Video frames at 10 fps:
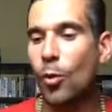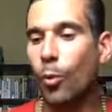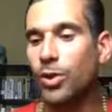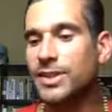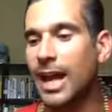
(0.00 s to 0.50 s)

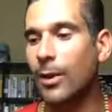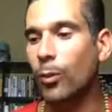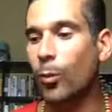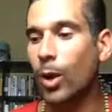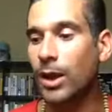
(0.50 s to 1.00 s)
was
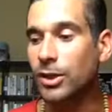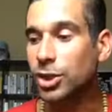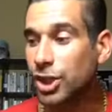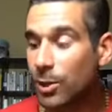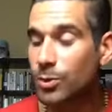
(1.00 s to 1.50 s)
that what
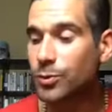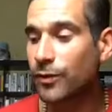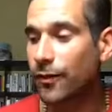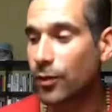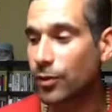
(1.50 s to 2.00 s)
she was
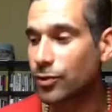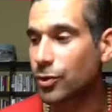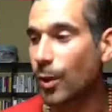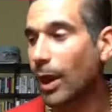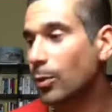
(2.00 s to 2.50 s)
referring
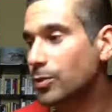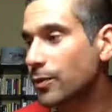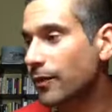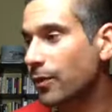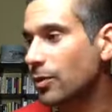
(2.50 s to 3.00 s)
to, what Elle was
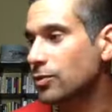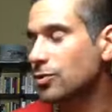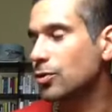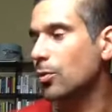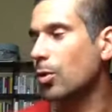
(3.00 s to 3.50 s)
referring to